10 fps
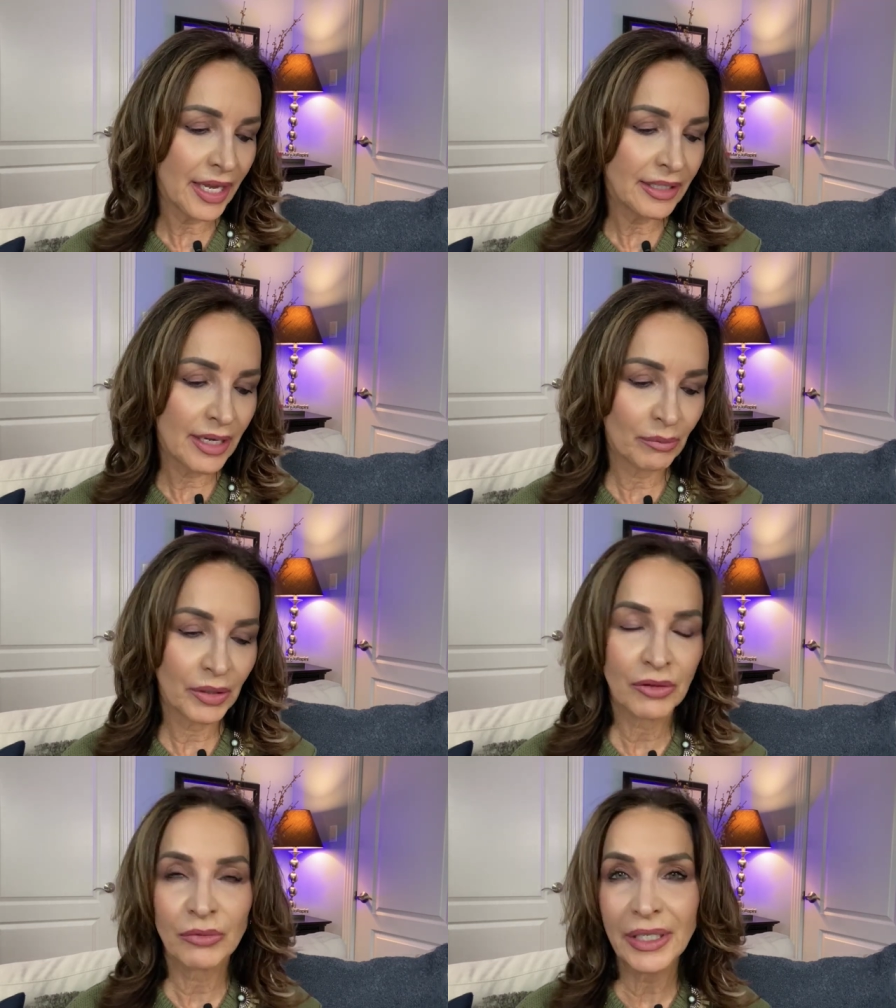Number
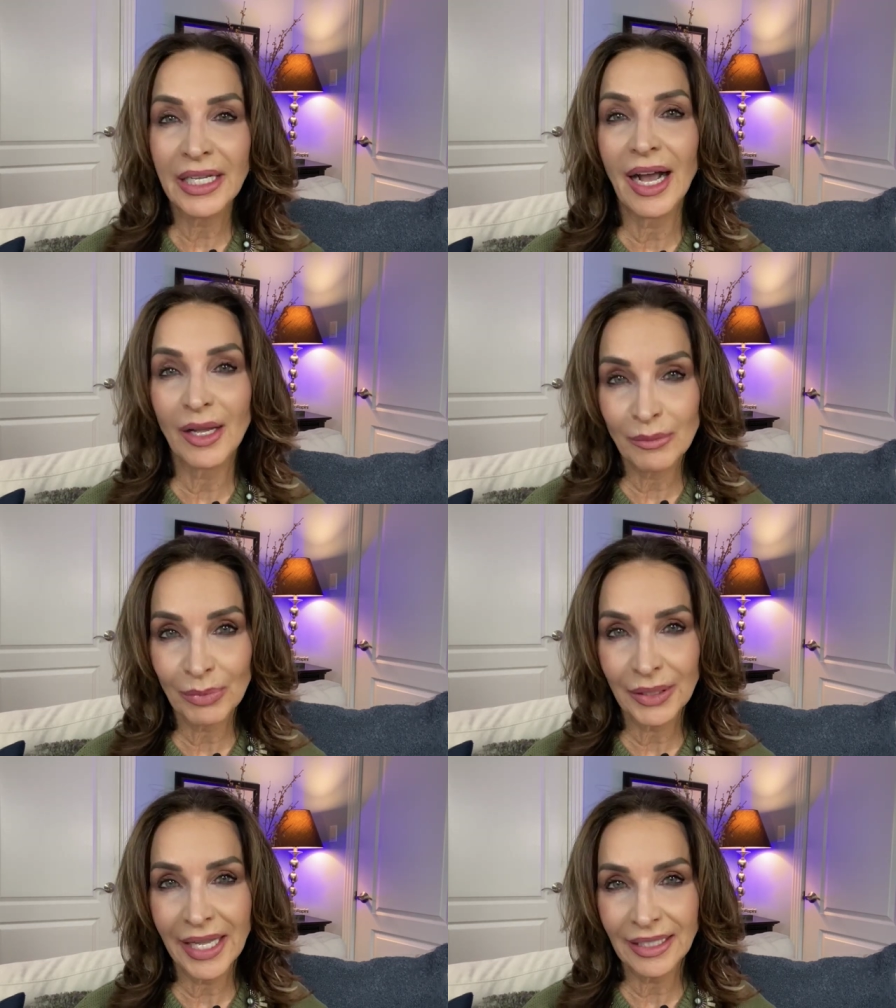three,
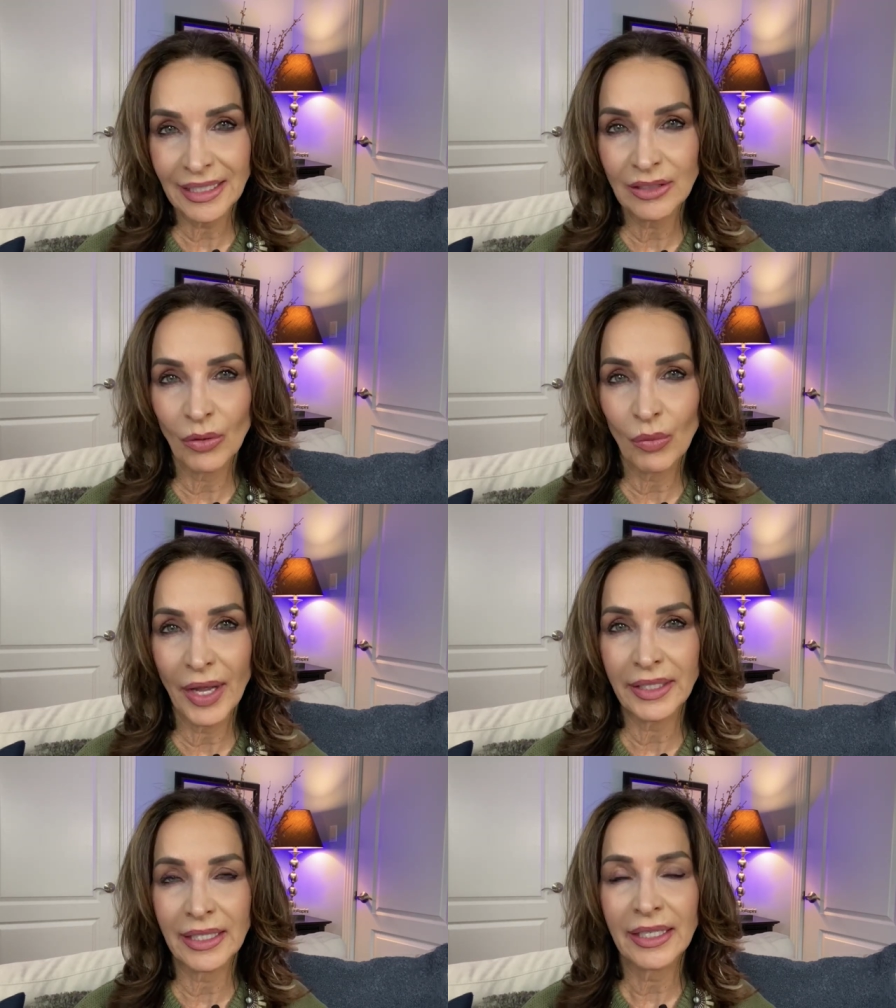unplanning the
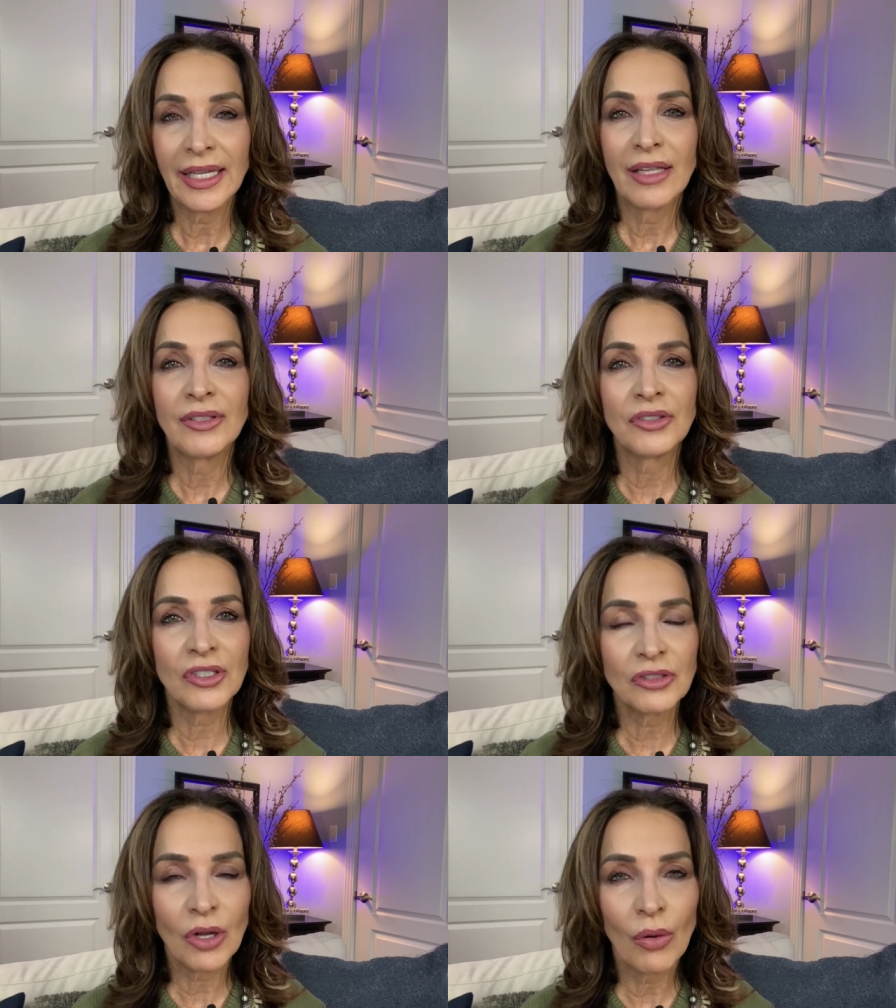wedding. This
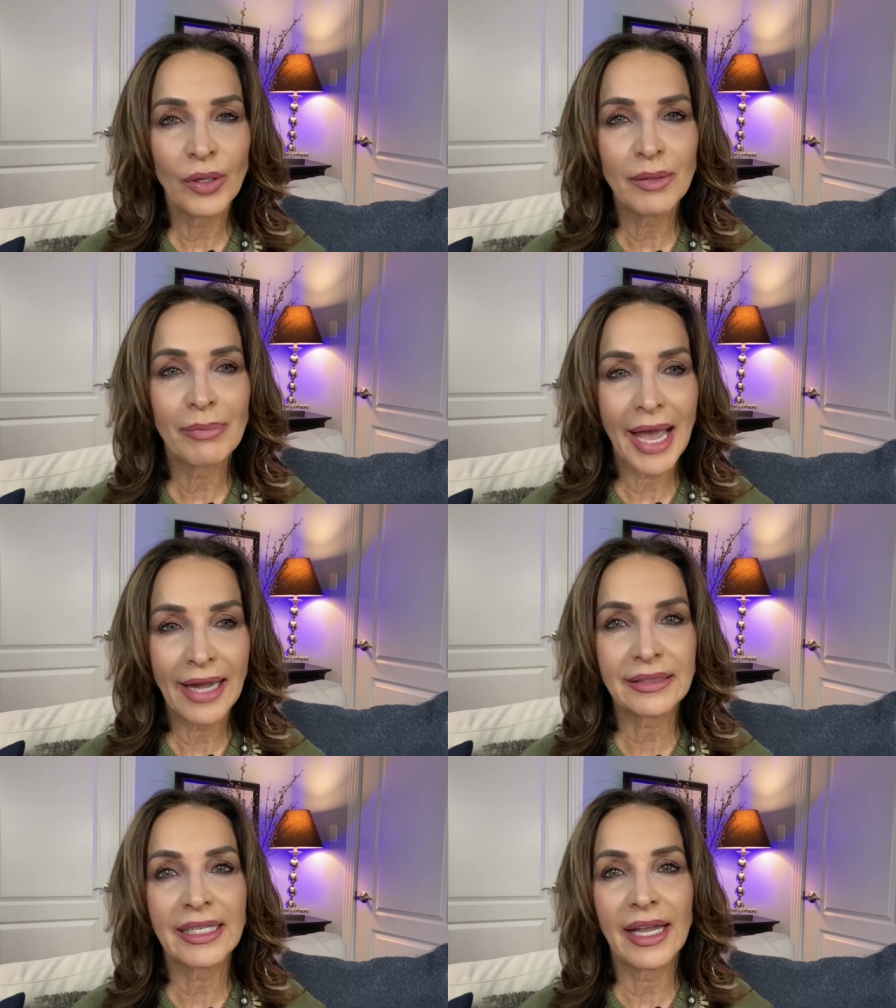is going
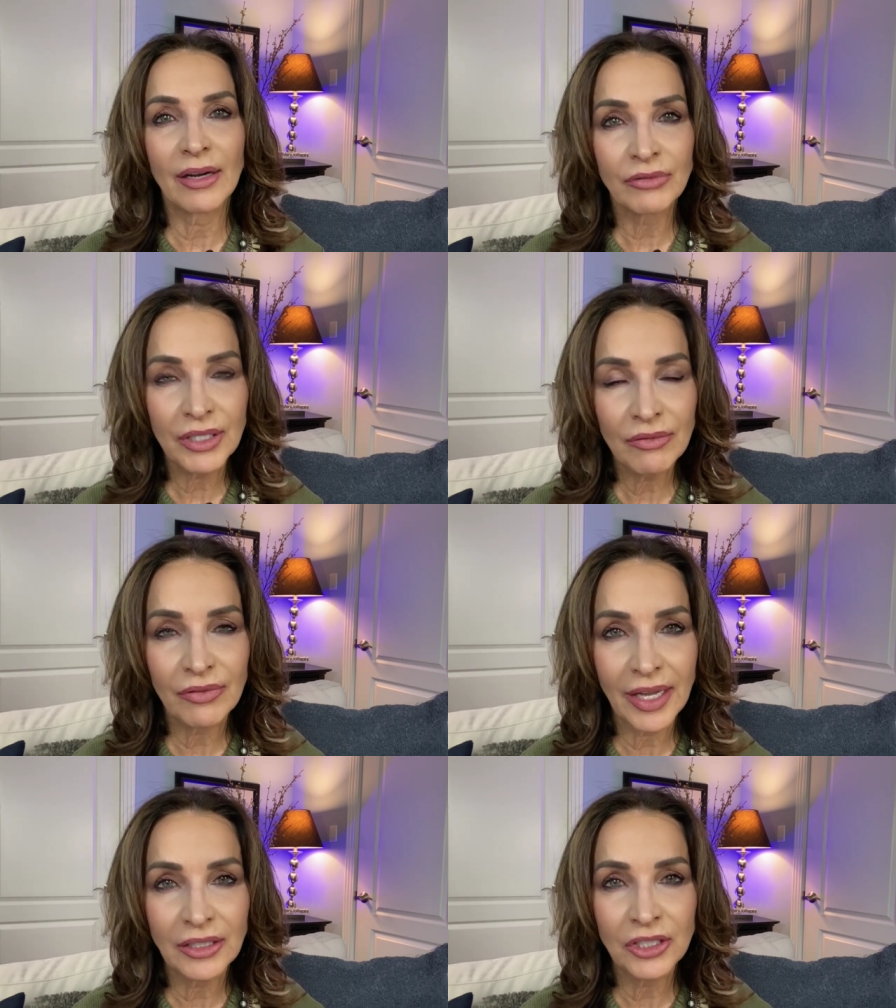back to every
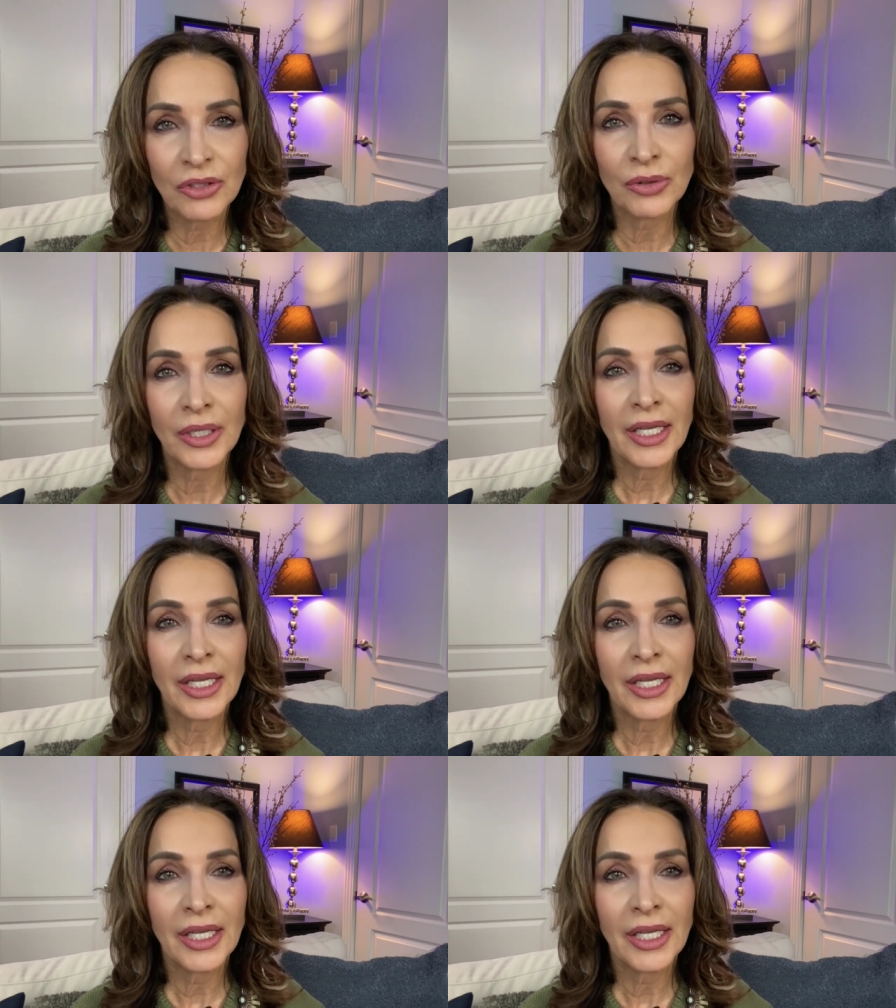venue